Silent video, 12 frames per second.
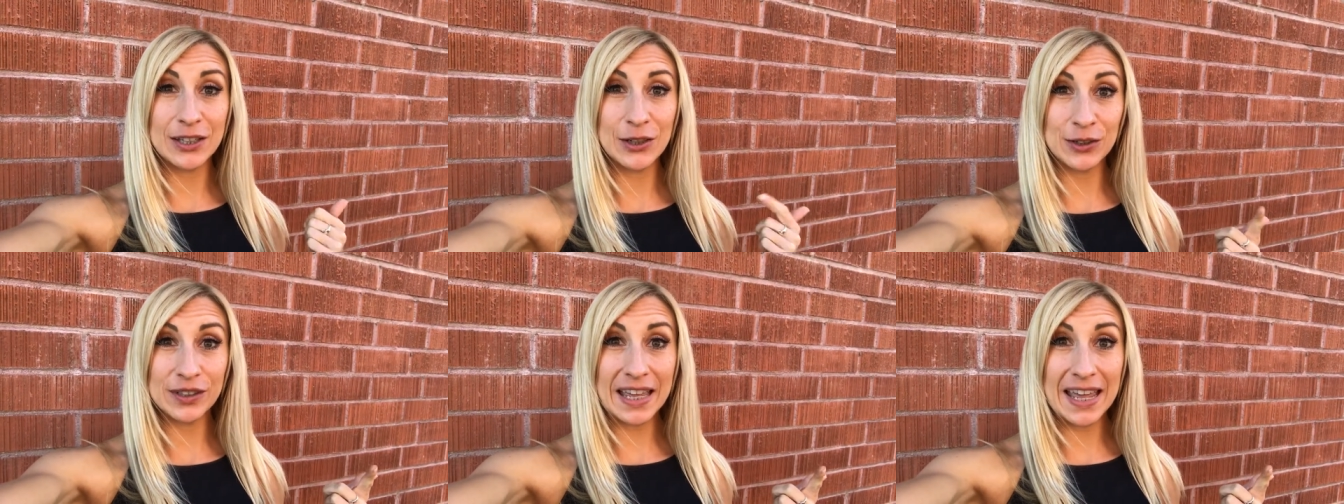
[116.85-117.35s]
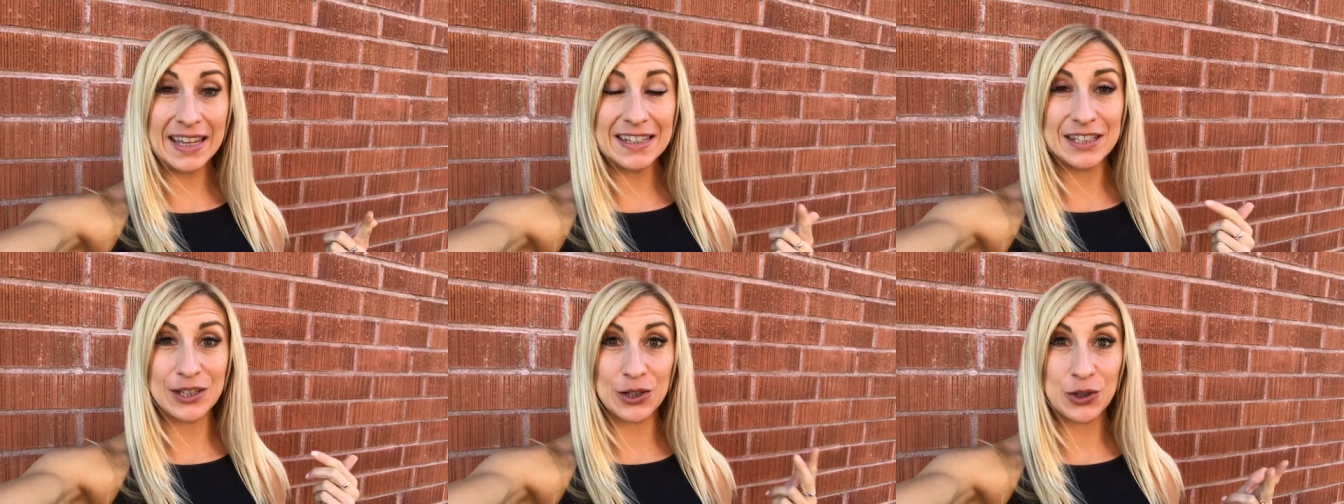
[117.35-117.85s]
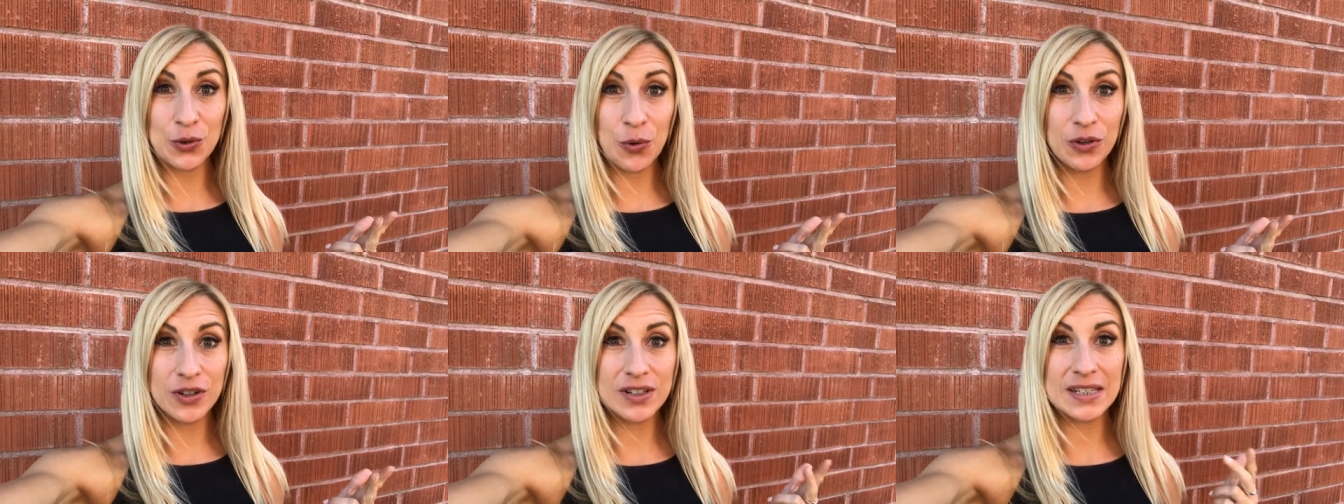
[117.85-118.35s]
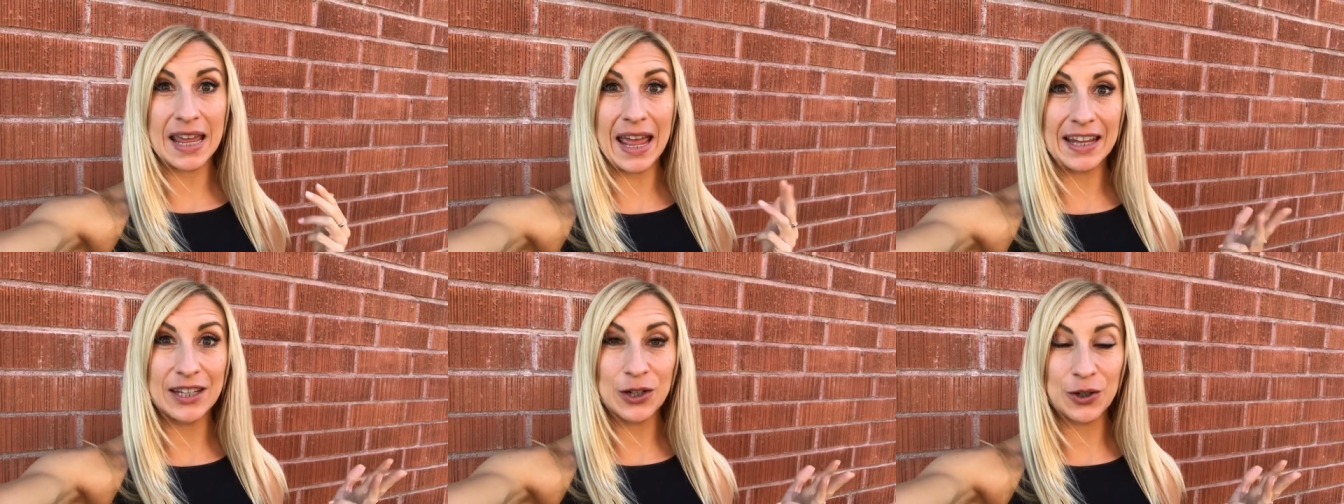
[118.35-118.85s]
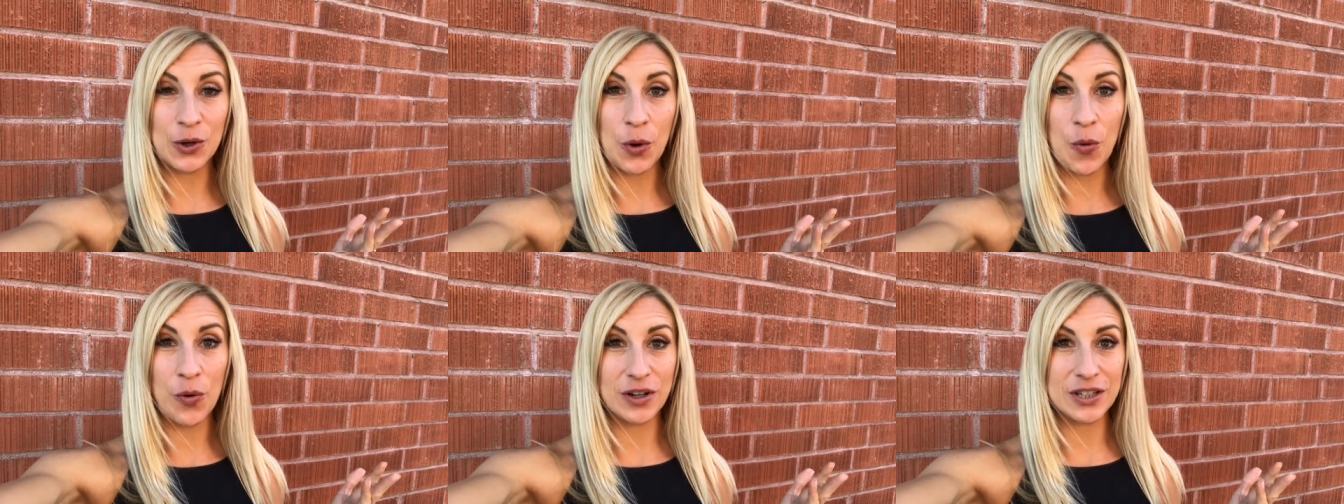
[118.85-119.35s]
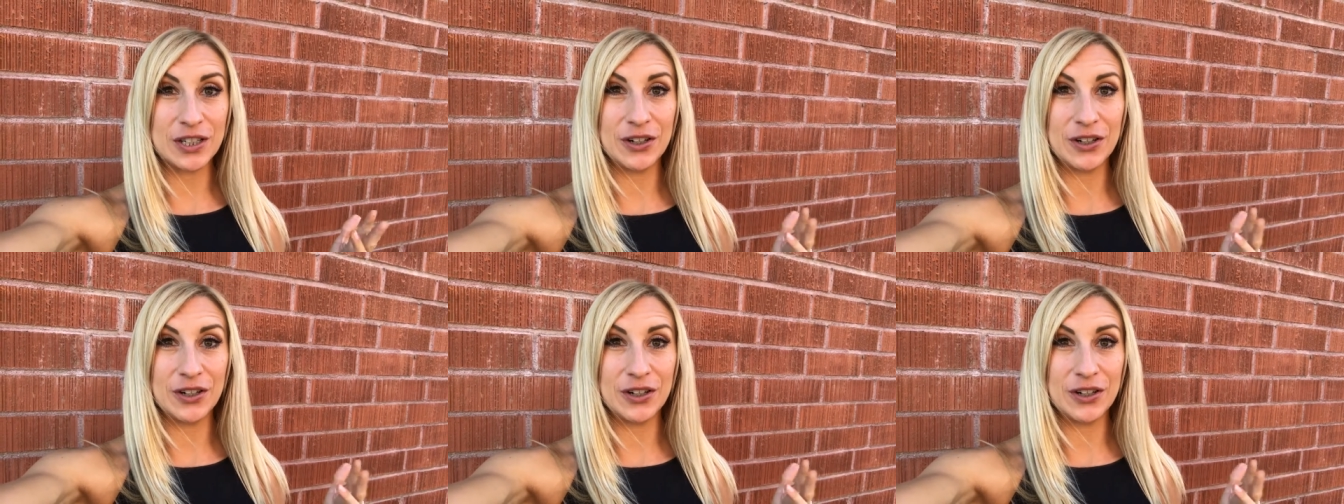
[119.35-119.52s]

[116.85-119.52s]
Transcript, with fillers: your legs, your shoulders, and your core.